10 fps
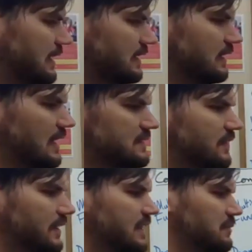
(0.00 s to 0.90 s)
and
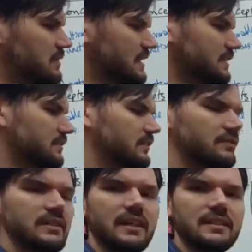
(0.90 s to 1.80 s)
classifying them with second
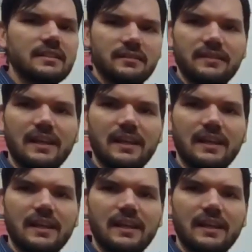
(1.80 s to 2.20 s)
derivative tests.